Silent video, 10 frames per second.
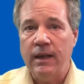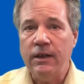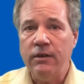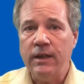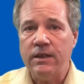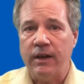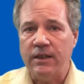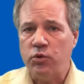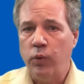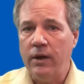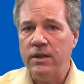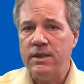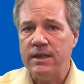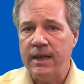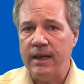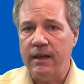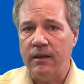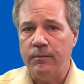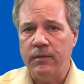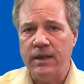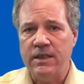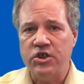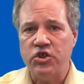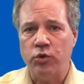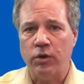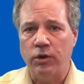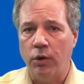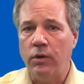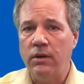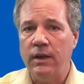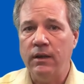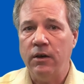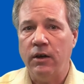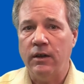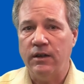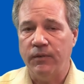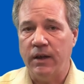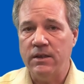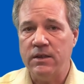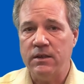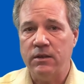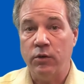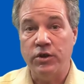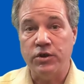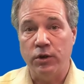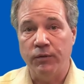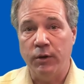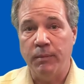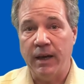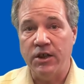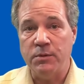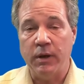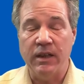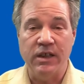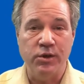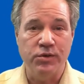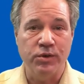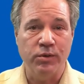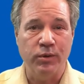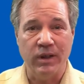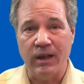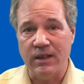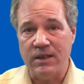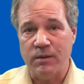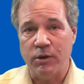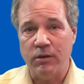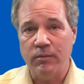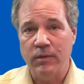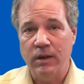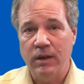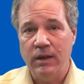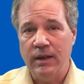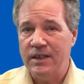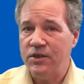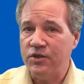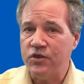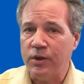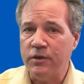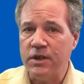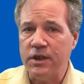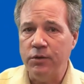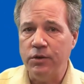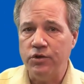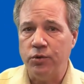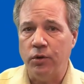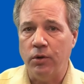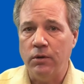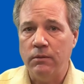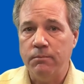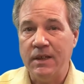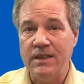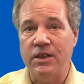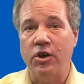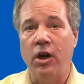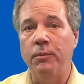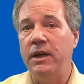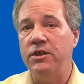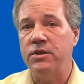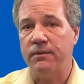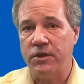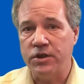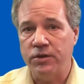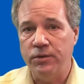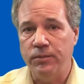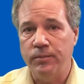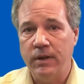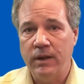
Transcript: Then you'll need to ask, where is the data? Is it stored locally on a device or a server managed by the user or the customer? Is it on servers that you control? Is it a combination of the two?